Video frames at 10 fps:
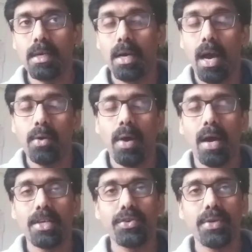how
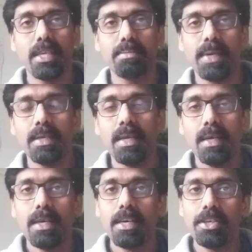our treatment
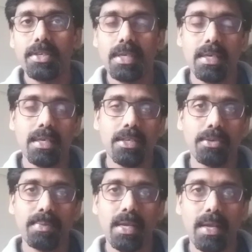turned to
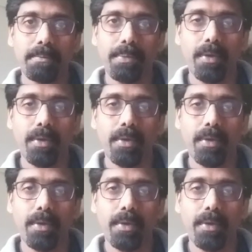be.